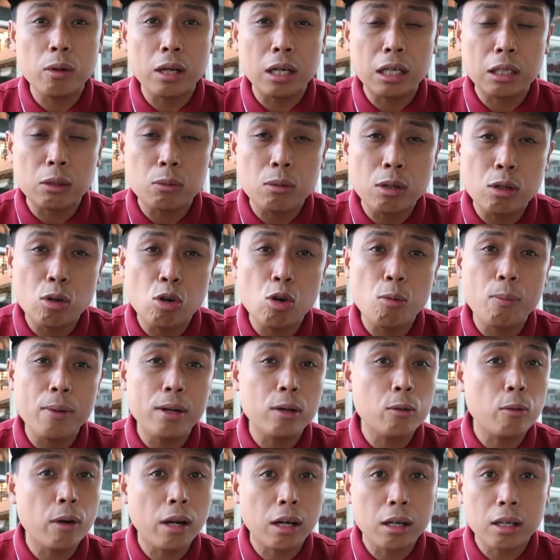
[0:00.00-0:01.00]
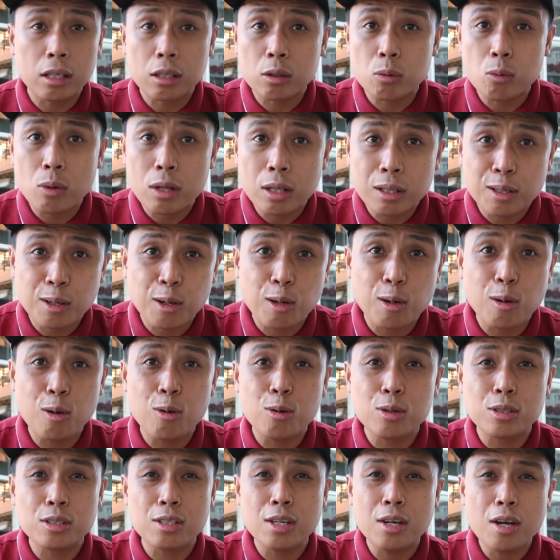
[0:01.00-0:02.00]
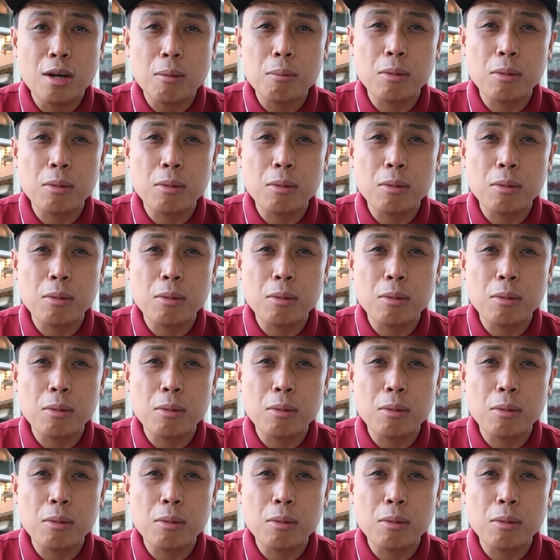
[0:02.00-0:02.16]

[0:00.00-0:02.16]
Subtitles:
where it will open, where it will close.